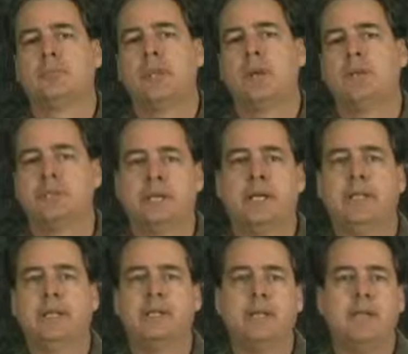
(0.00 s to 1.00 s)
Now, he said
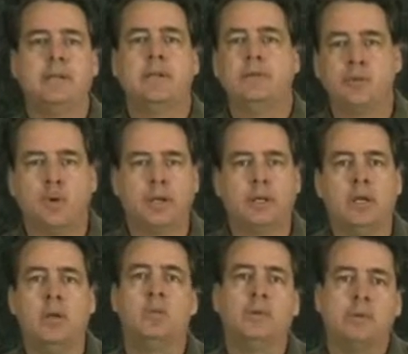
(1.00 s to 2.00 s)
that in 1820,
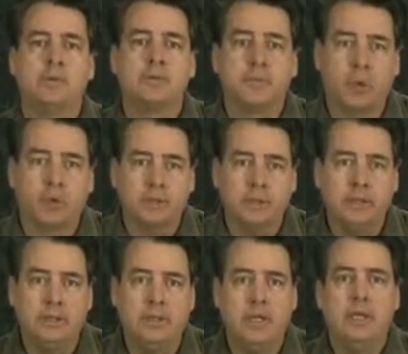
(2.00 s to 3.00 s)
when he was
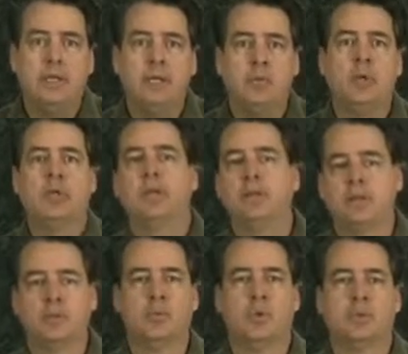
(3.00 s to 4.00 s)
14, he went into
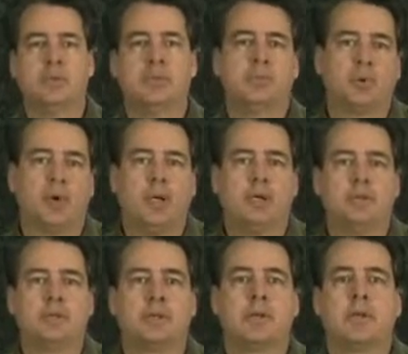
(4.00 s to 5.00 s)
the woods to pray
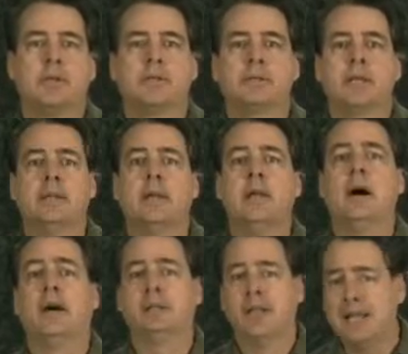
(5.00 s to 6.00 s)
concerning this, and
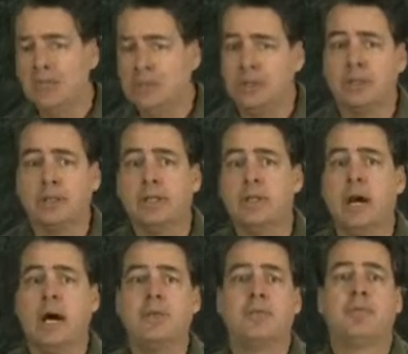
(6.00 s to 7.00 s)
allegedly
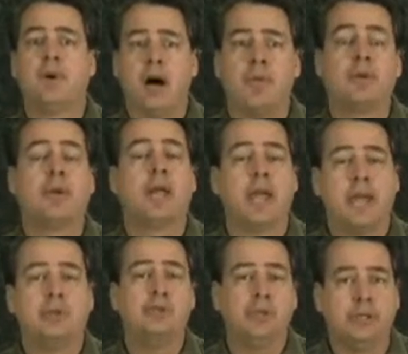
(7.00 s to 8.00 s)
God the Father
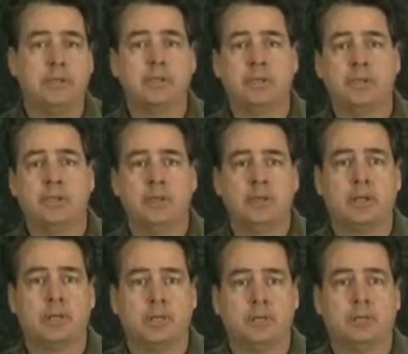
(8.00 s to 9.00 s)
and Jesus appeared
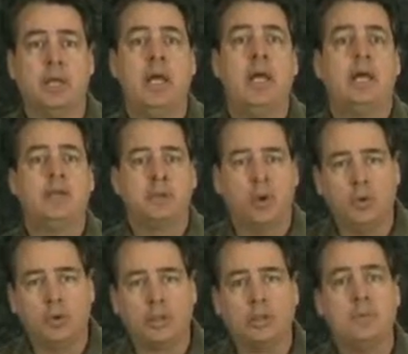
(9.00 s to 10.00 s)
to him and
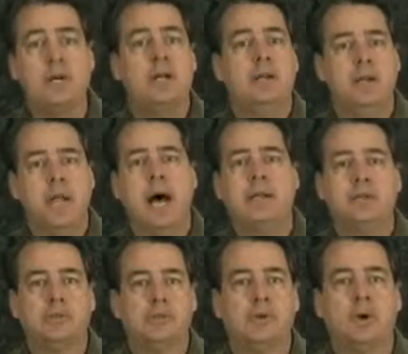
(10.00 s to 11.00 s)
told him not
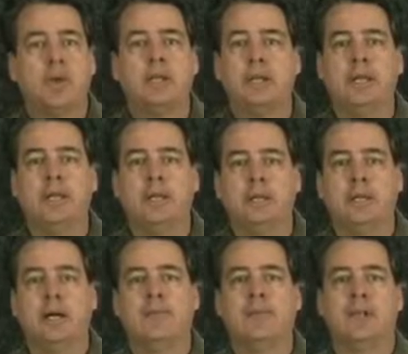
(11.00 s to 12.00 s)
to join any
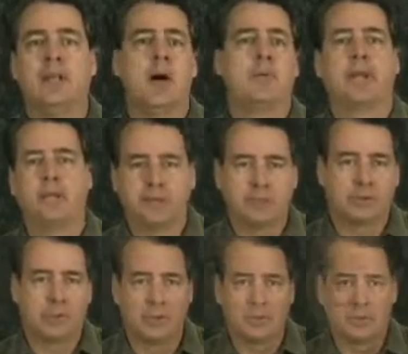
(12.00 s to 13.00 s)
of the denominational
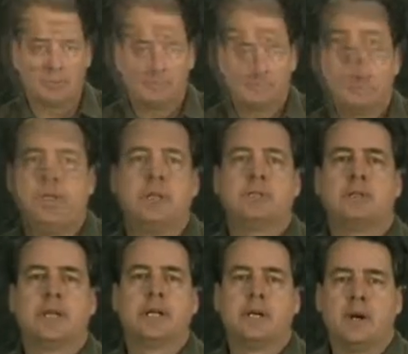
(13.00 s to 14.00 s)
churches. 3 years
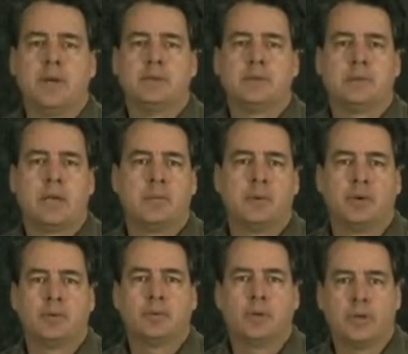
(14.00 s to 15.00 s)
later, on
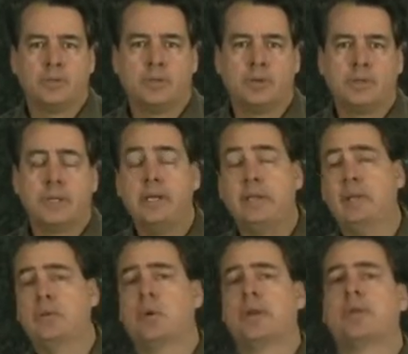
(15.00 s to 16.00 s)
September 21st,
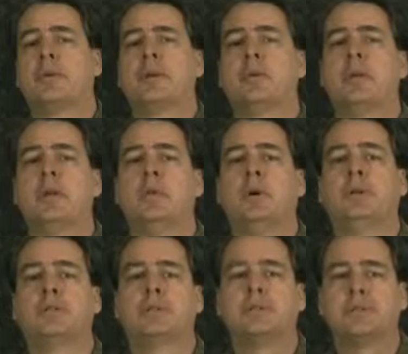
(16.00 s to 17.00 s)
1823, when he
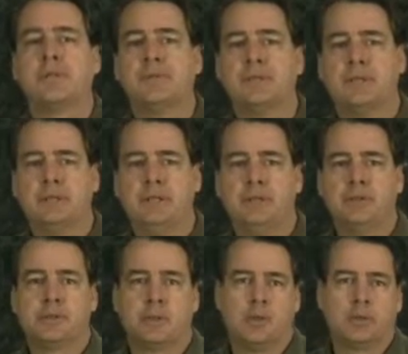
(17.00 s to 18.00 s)
was 17
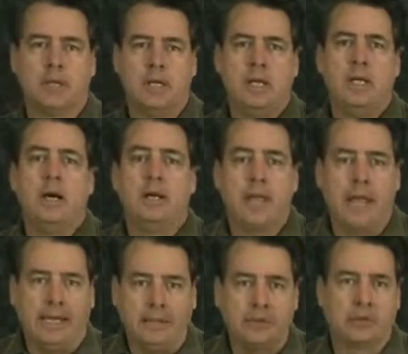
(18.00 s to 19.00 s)
years old, an
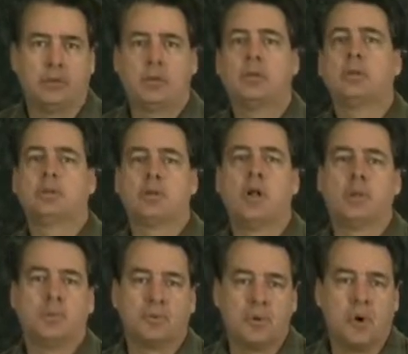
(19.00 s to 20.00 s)
angel called
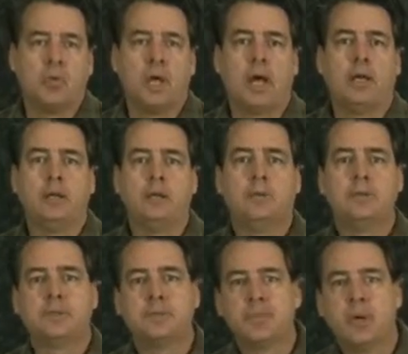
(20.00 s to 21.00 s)
Moroni, who
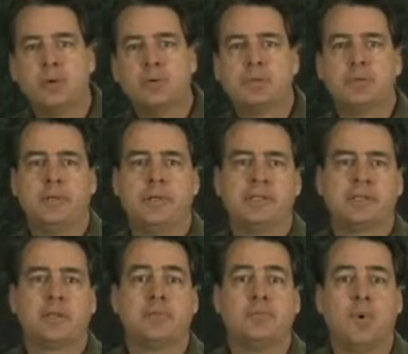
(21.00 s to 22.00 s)
was supposed to be the
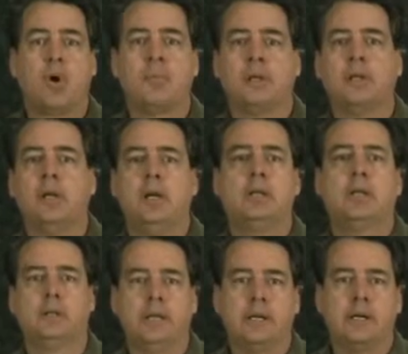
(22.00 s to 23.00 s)
son of Mormon, the
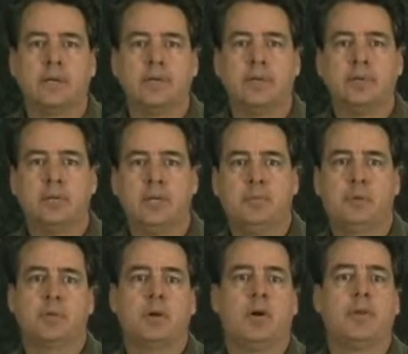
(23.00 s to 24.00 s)
leader of the
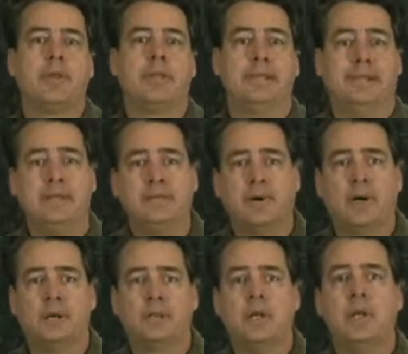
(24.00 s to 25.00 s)
people called the
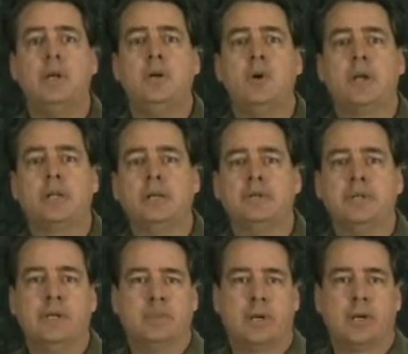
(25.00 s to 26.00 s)
Nephites, who had lived in
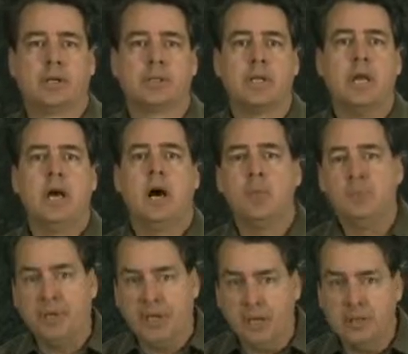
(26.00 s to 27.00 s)
the Americas,
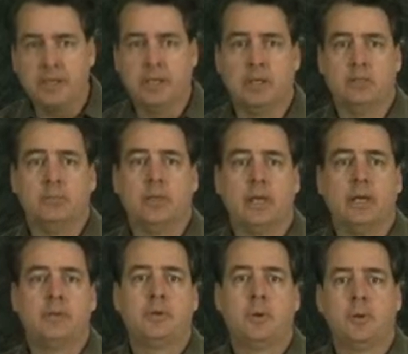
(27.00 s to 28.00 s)
appeared to him
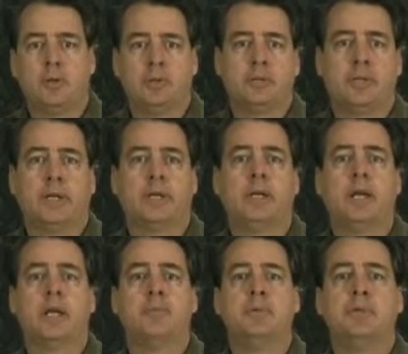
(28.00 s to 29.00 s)
and told him that he
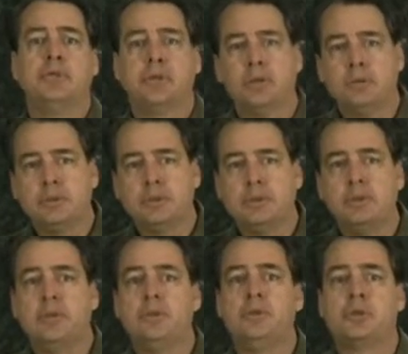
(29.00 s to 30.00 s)
had been
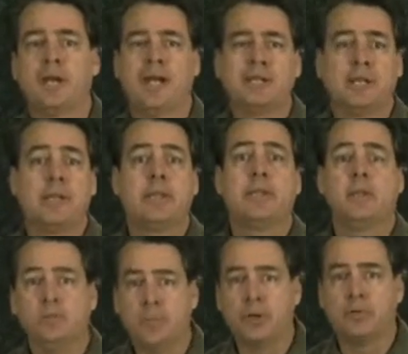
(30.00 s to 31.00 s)
chosen to translate the
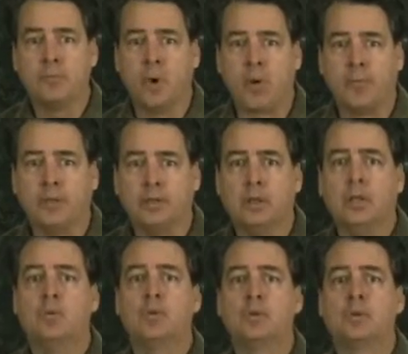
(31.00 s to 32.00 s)
Book of Mormon, which